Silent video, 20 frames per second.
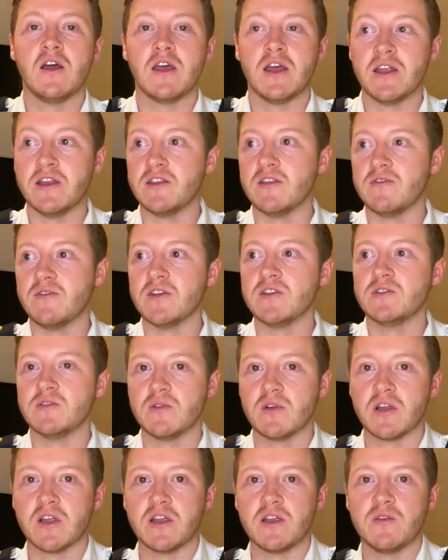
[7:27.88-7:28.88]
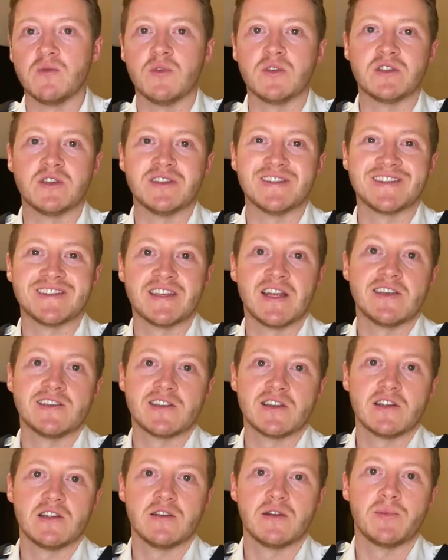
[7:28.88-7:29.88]
individually, which is
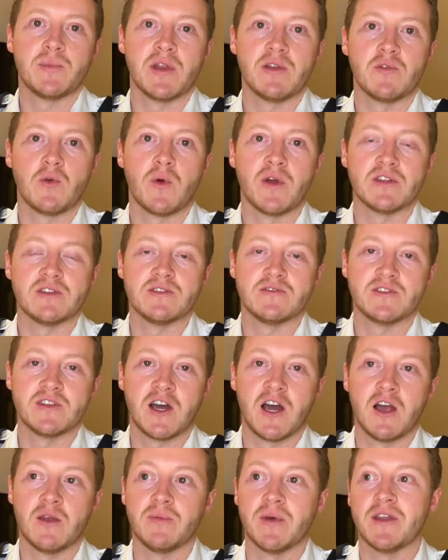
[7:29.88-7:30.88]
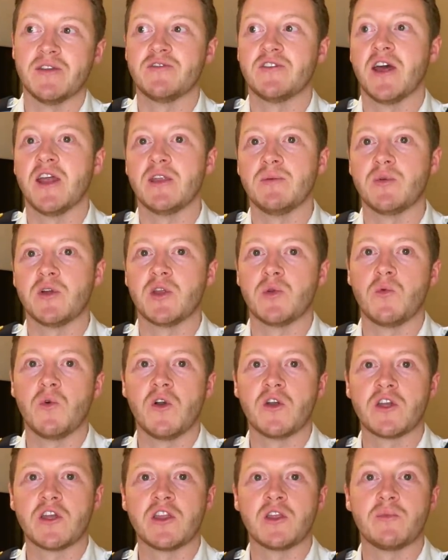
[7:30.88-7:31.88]
essentially a bit of a waste of time, and for anybody
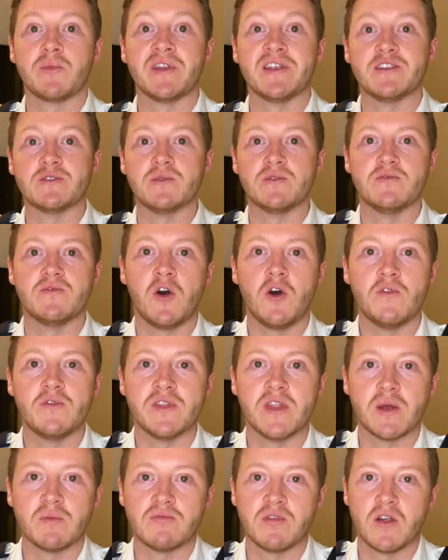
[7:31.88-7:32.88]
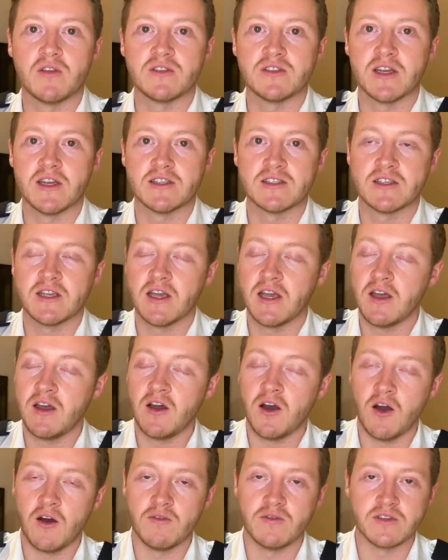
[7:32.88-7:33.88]
working that we need to involve in that process
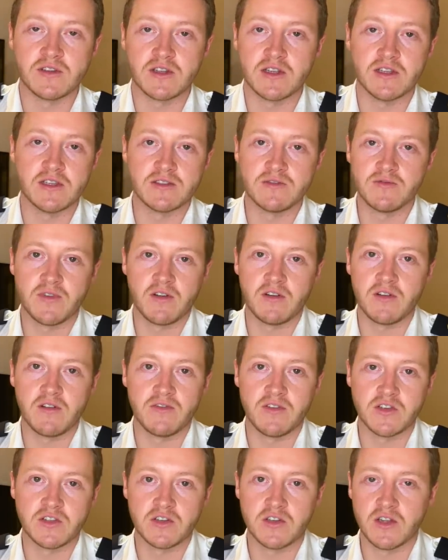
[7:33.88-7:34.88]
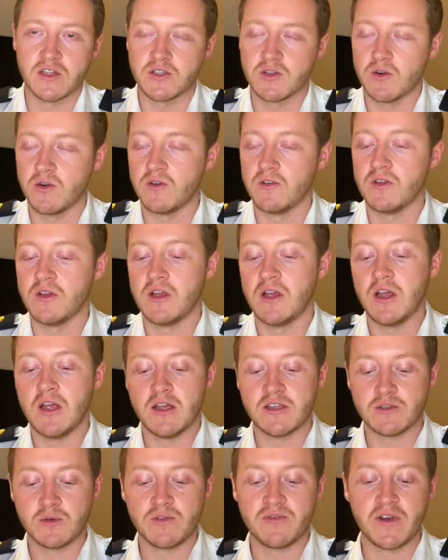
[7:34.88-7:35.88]
obviously isn't very efficient at all.
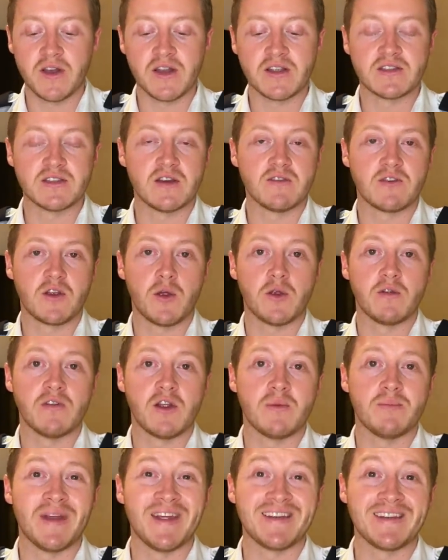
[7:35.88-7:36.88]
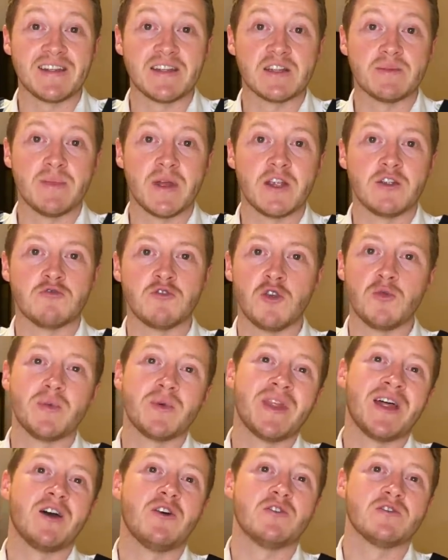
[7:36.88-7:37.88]
So we find ourselves going around mainly the main group,
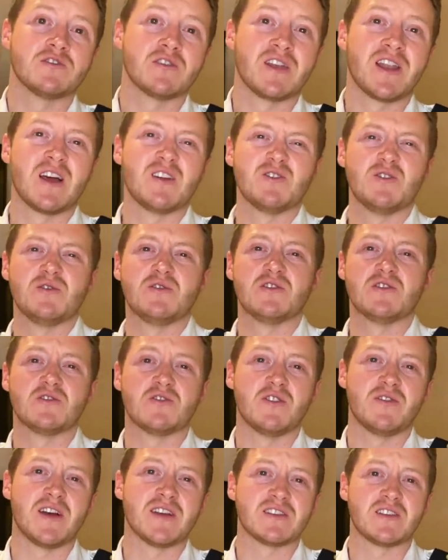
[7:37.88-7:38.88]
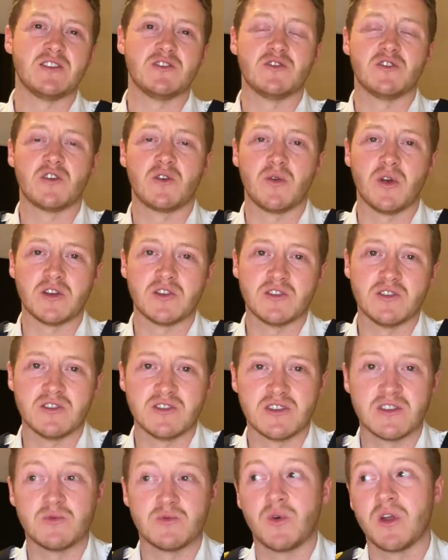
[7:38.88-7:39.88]
and that also allows you to sort of ask each other
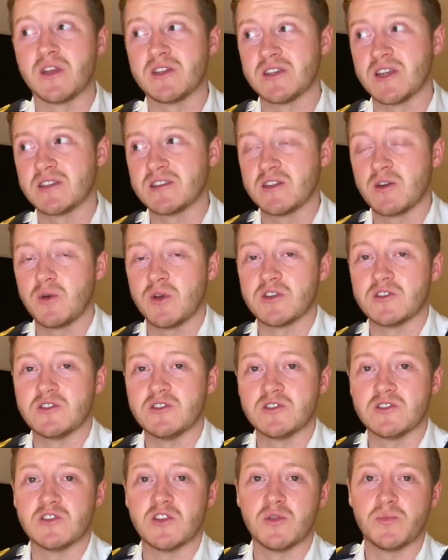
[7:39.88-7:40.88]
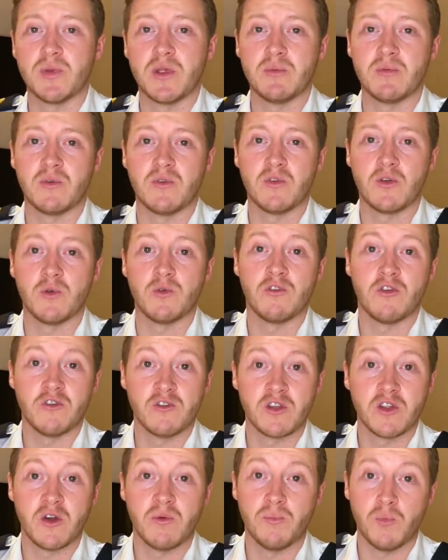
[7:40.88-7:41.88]
questions as well as ask the questions to the people who are
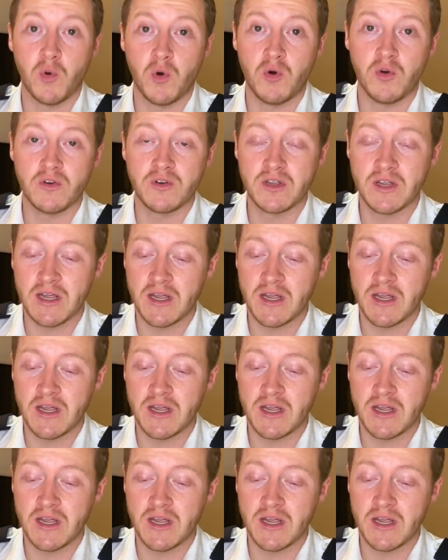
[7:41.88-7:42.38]
already on board.